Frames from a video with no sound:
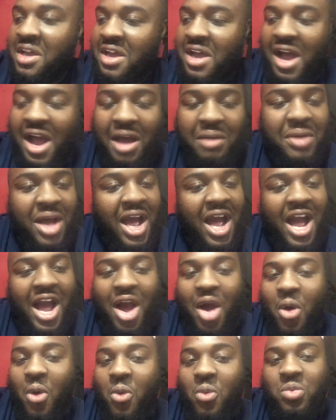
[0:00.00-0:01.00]

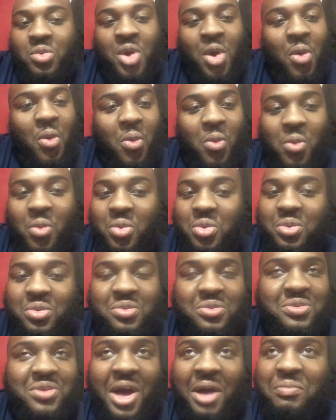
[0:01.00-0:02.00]
I don't know.
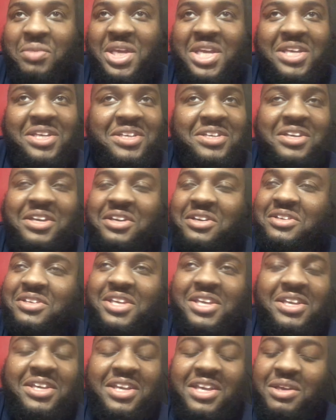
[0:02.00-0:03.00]
I mean, yeah,
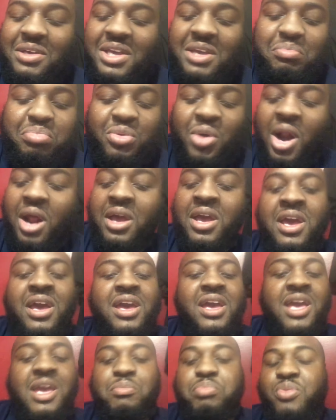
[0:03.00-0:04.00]
he
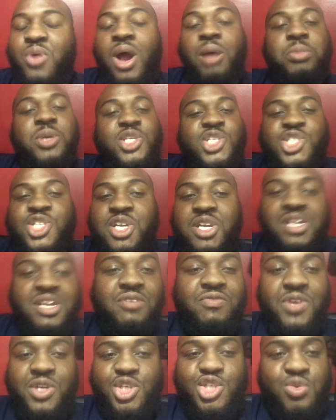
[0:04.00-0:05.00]
probably shouldn't
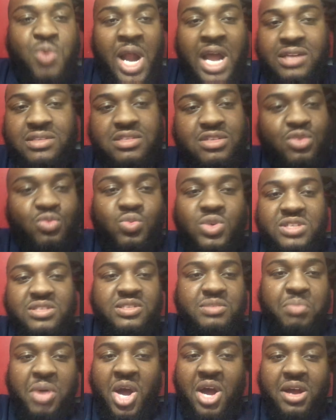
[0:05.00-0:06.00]
even try to
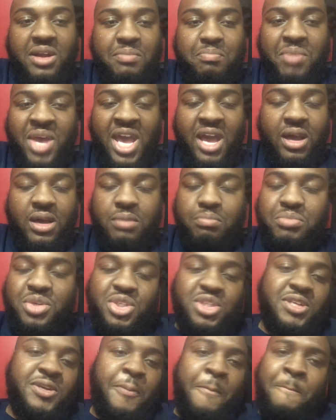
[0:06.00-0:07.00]
respond back.
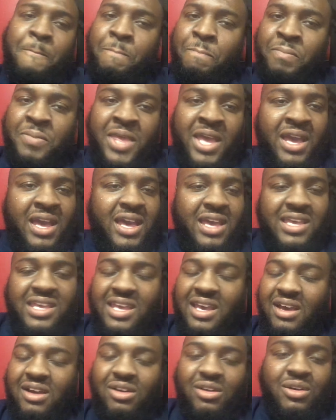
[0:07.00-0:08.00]
But
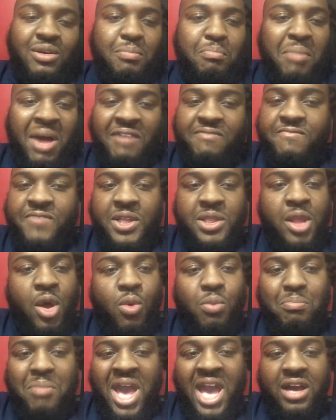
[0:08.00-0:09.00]
yeah, my fellow
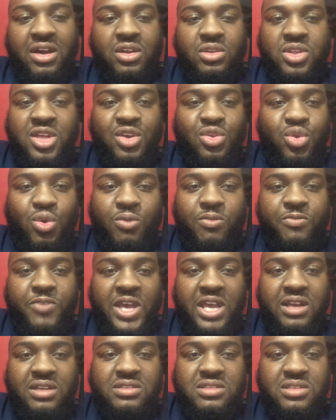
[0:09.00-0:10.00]
Mac Lethal
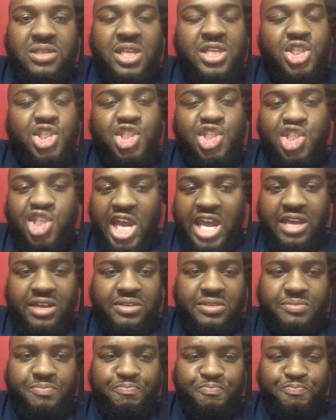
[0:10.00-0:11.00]
fans, let's chat.